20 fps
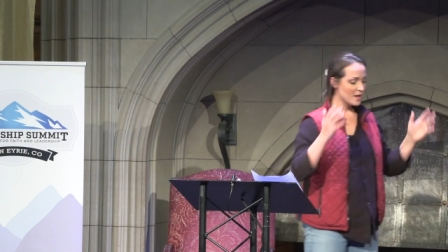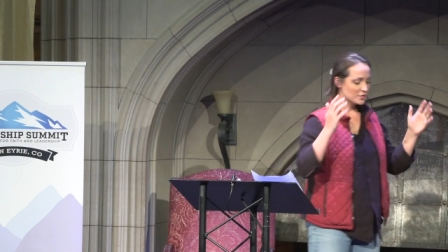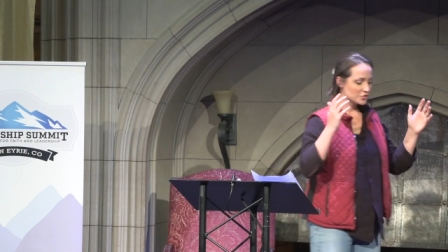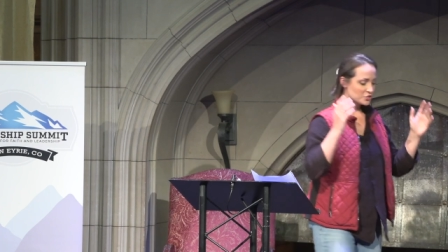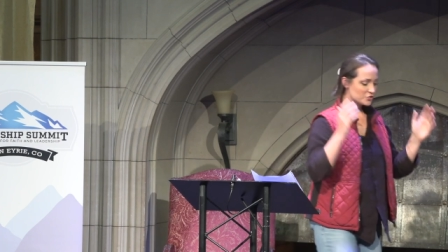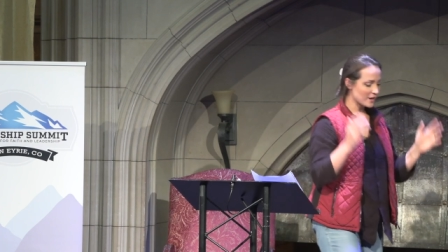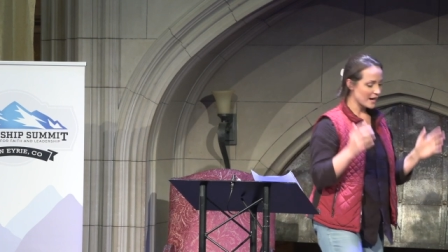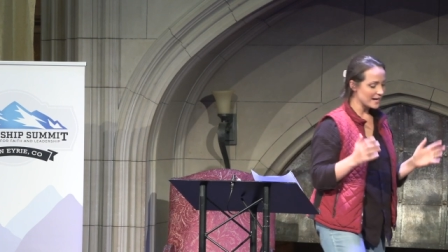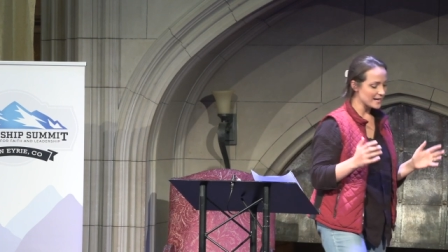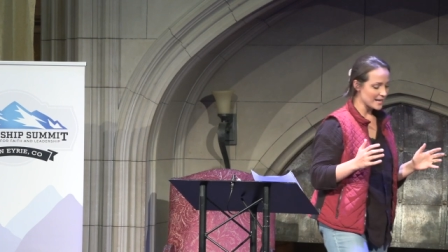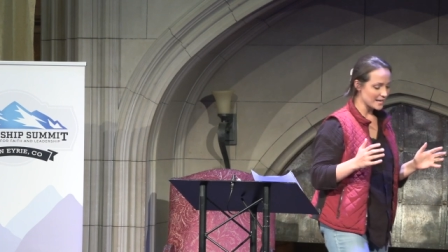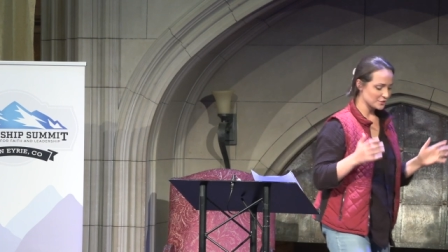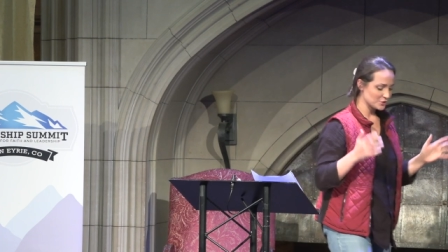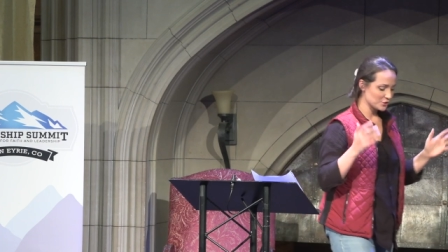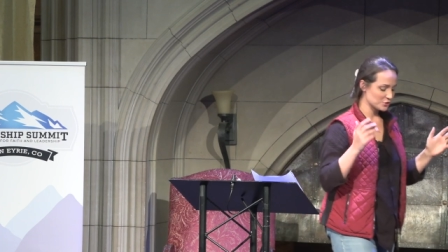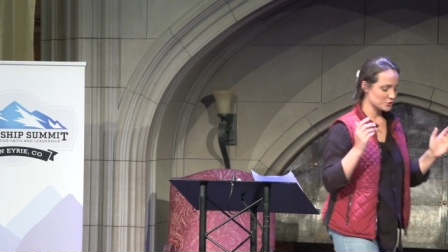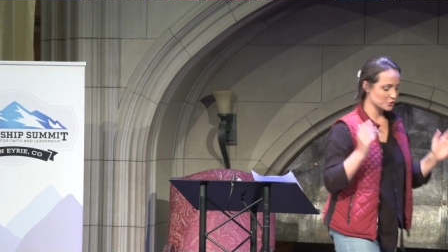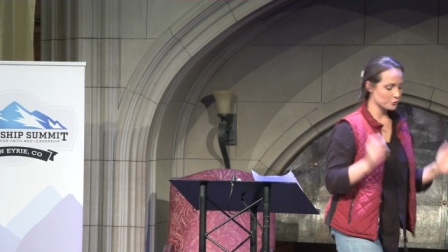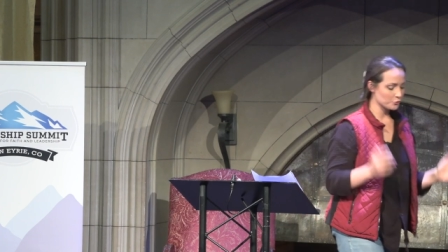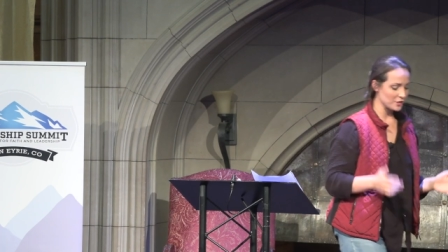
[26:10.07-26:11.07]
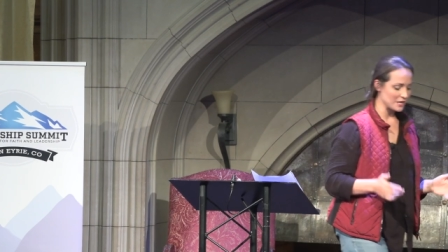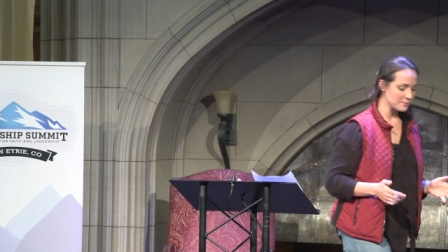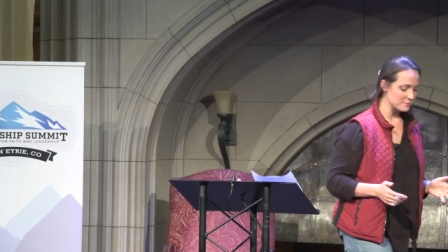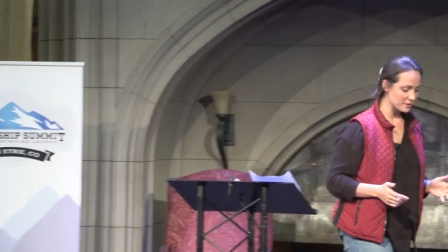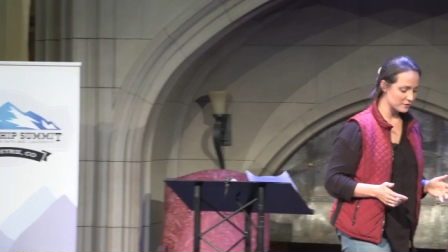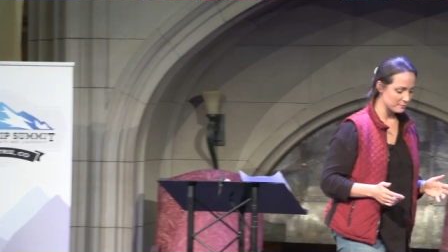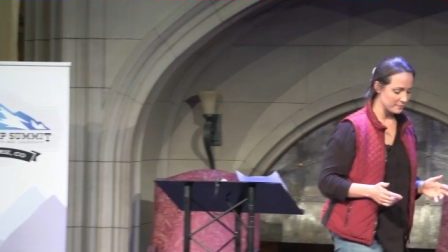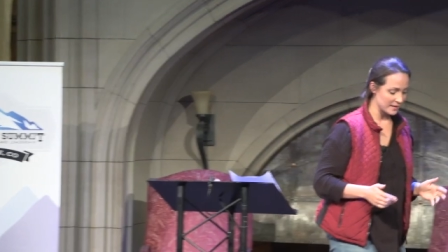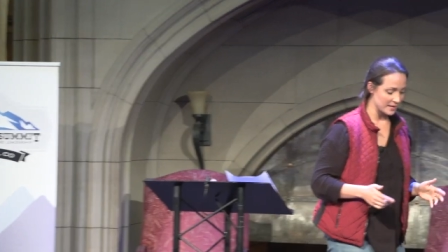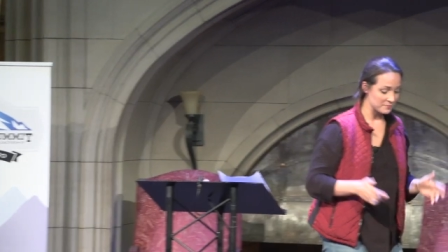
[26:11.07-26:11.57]
Try not to scream
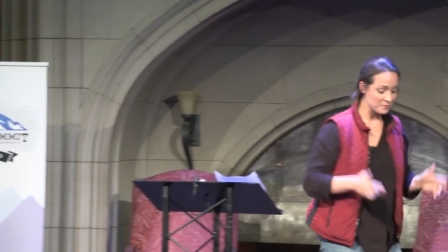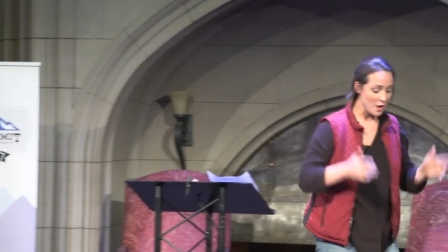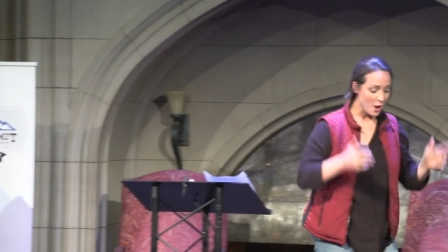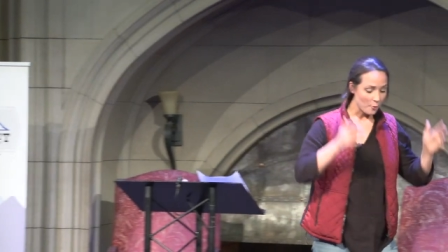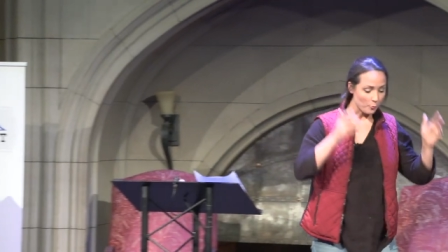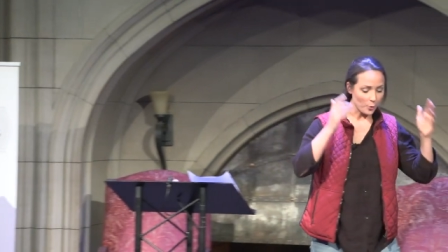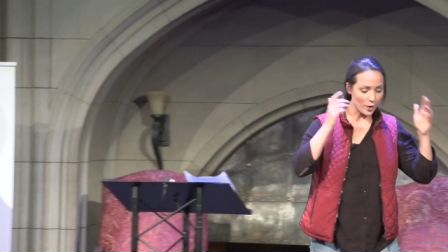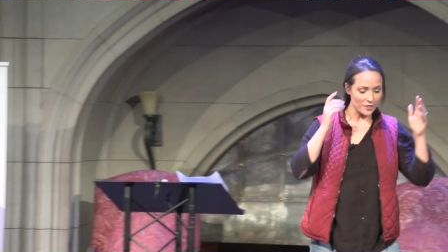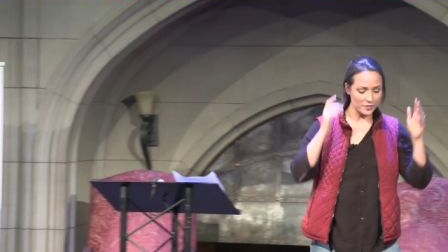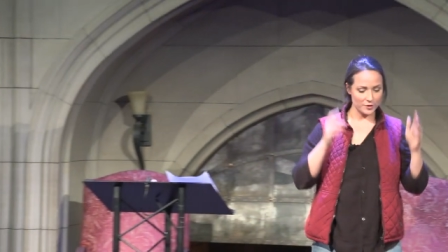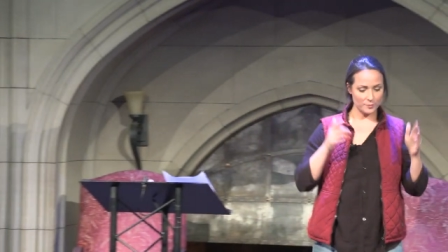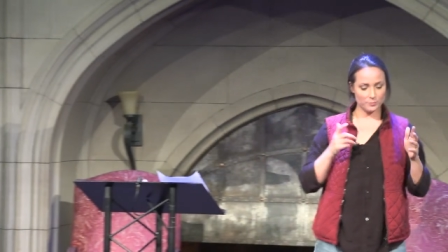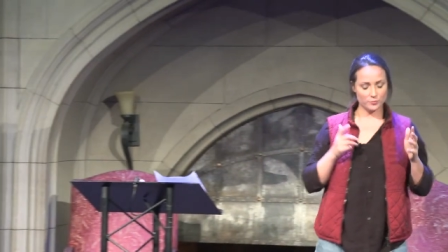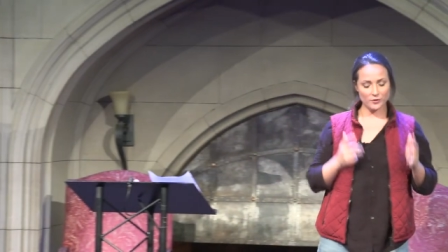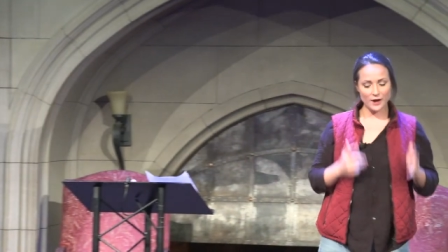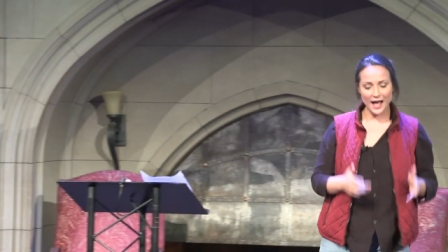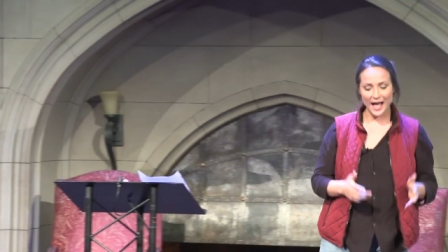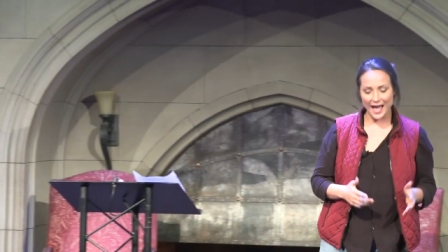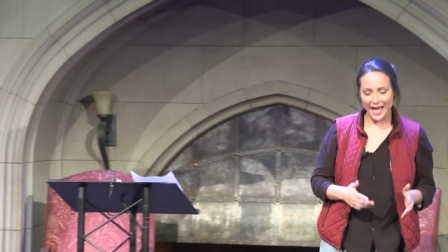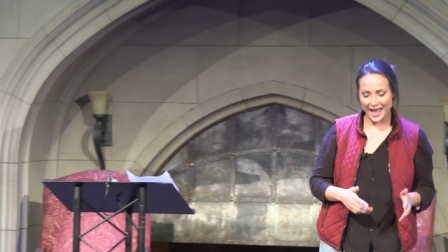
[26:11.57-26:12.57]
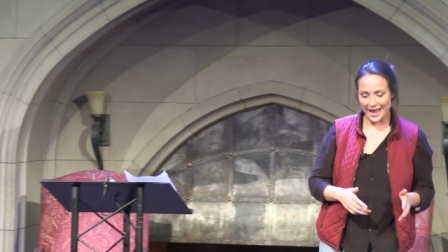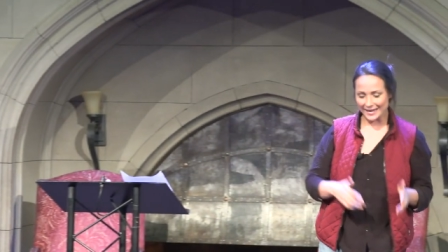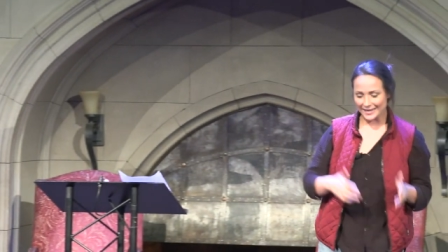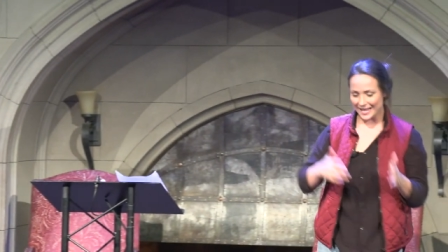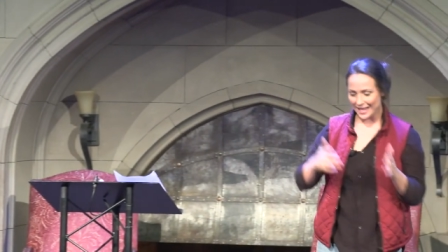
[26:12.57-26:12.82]
with me. What the bride